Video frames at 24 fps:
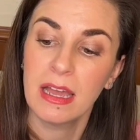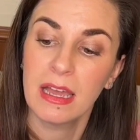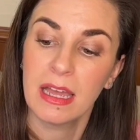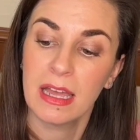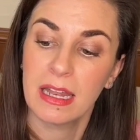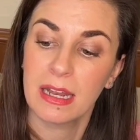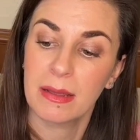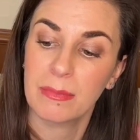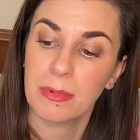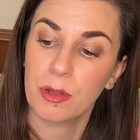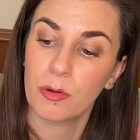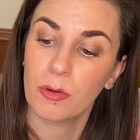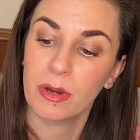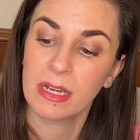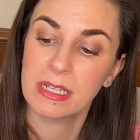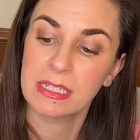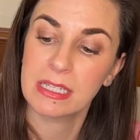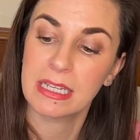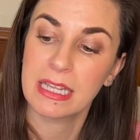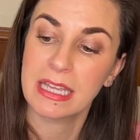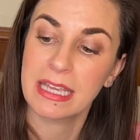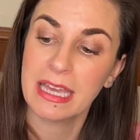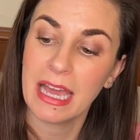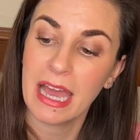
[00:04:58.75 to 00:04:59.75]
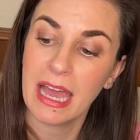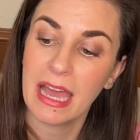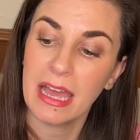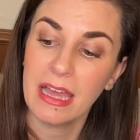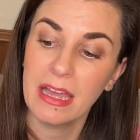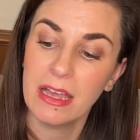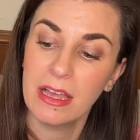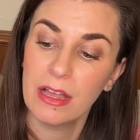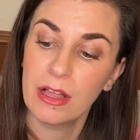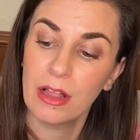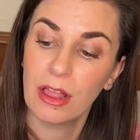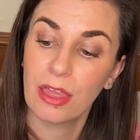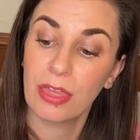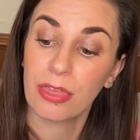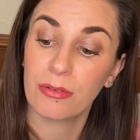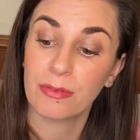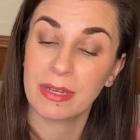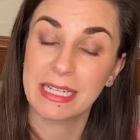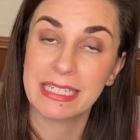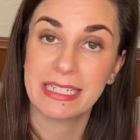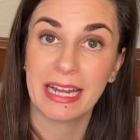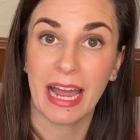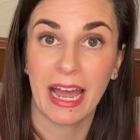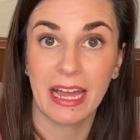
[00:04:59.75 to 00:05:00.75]
and I'm going to get
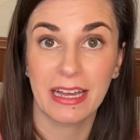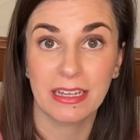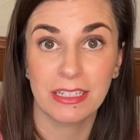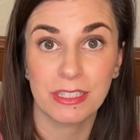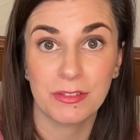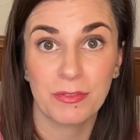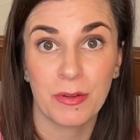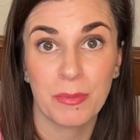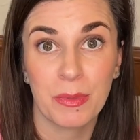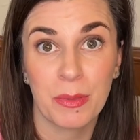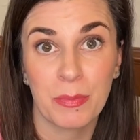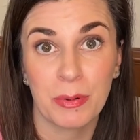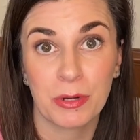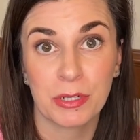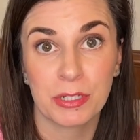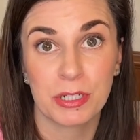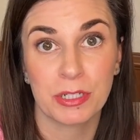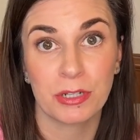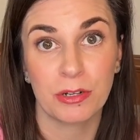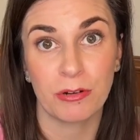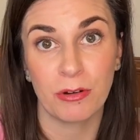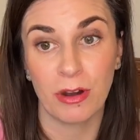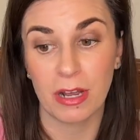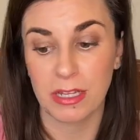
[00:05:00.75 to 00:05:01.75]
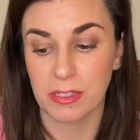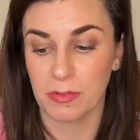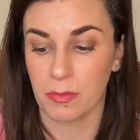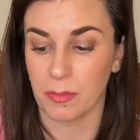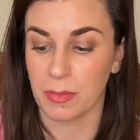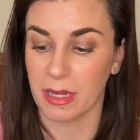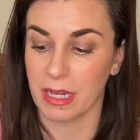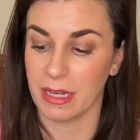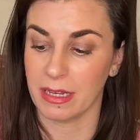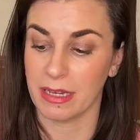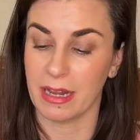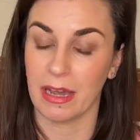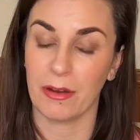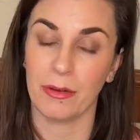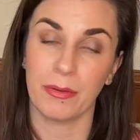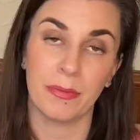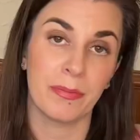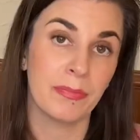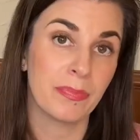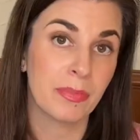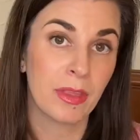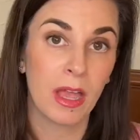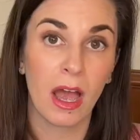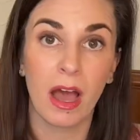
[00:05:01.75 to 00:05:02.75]
3 tiles from the person across from me. Now,
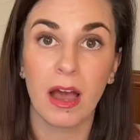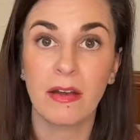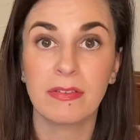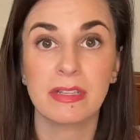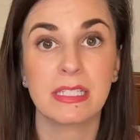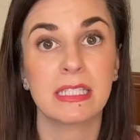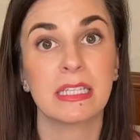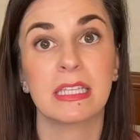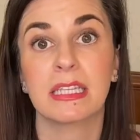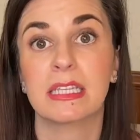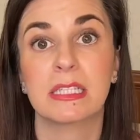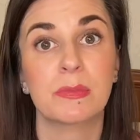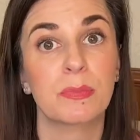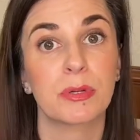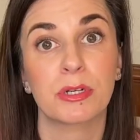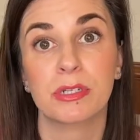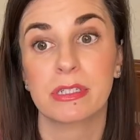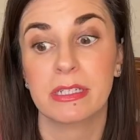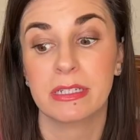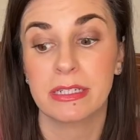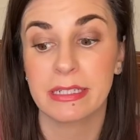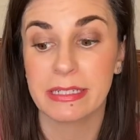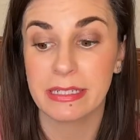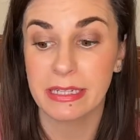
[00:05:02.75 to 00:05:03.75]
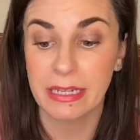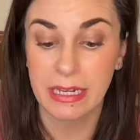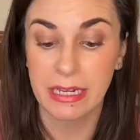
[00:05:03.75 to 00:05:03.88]
obviously this person isn't